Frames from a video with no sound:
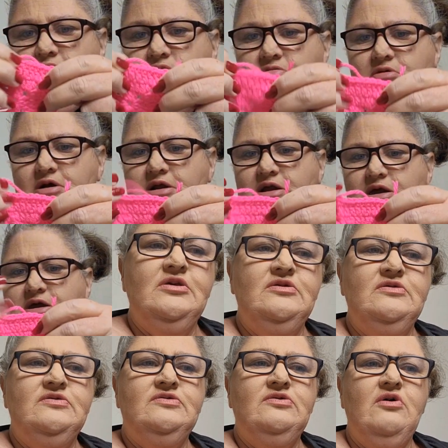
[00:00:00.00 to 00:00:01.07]
really.
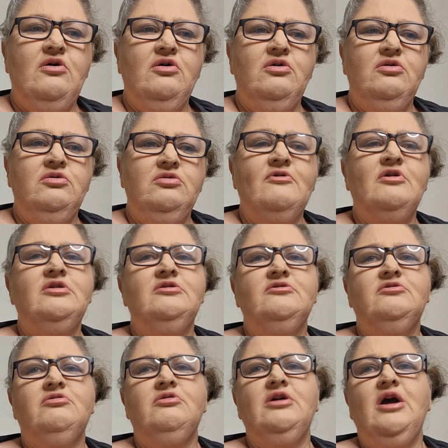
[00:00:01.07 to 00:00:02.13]
So kind of
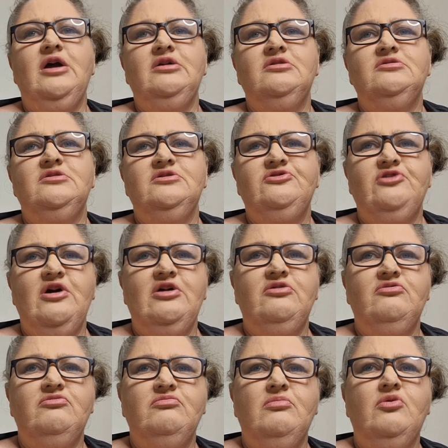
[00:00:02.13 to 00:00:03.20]
created the channel
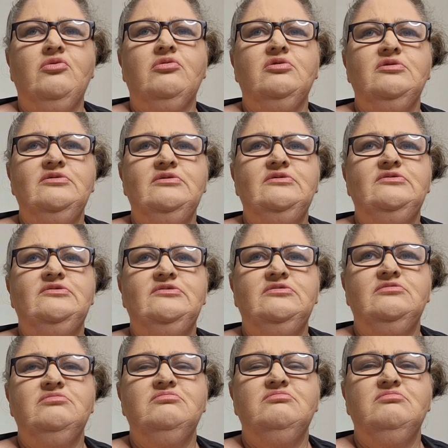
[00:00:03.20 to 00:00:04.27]
more as
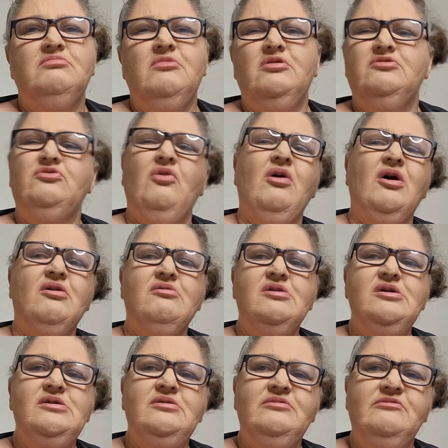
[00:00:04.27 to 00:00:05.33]
a
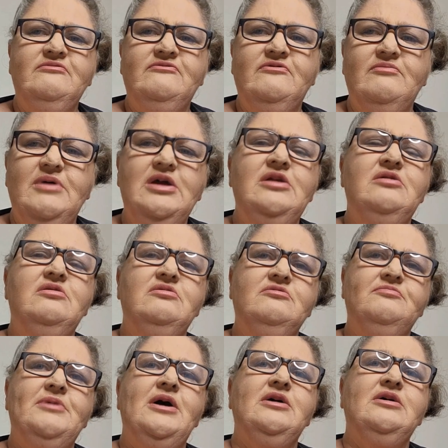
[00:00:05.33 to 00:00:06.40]
diary for me to look
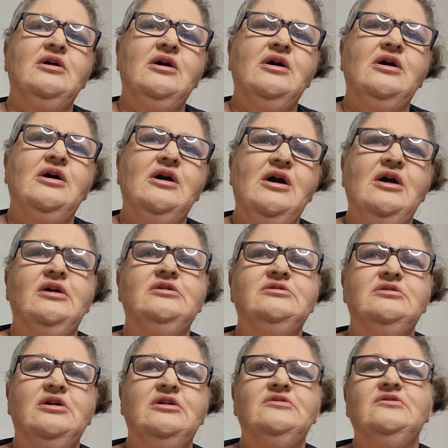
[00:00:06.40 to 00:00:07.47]
back at, and
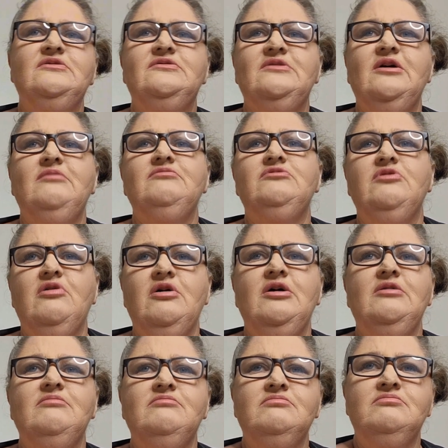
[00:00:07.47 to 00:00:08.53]
at the same
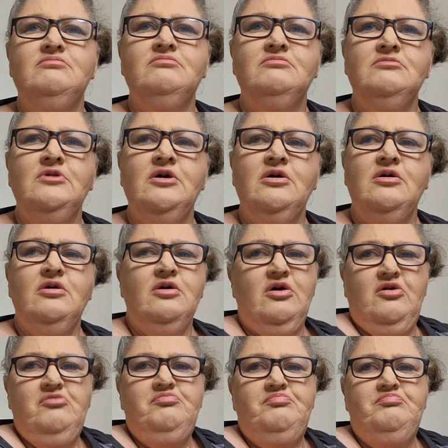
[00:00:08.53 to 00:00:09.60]
time
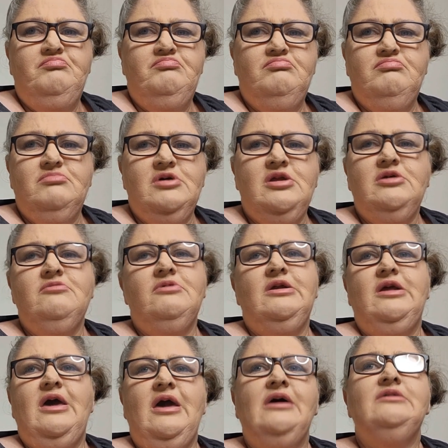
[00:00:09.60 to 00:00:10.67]
help anyone
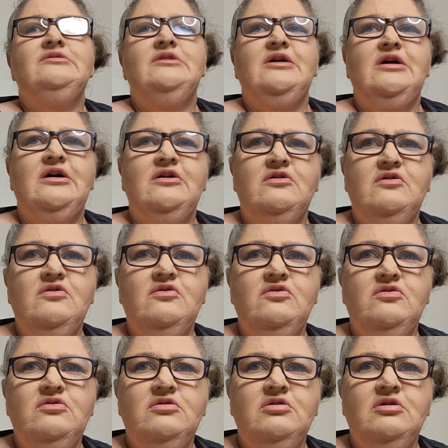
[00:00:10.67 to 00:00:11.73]
out there
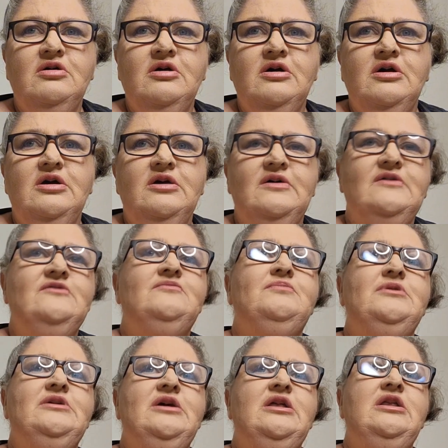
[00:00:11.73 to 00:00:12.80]
who is
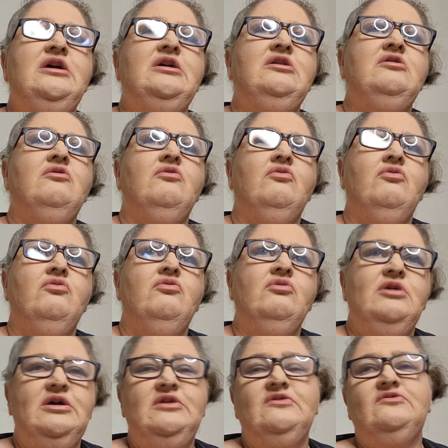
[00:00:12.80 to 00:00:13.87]
beginning or
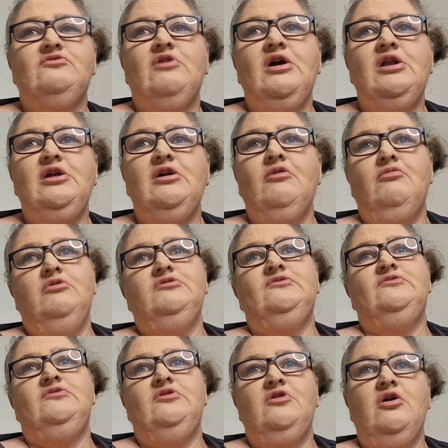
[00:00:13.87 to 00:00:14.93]
in Australia wants
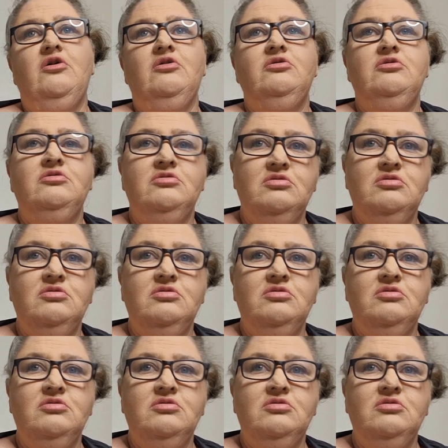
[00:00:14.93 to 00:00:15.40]
to know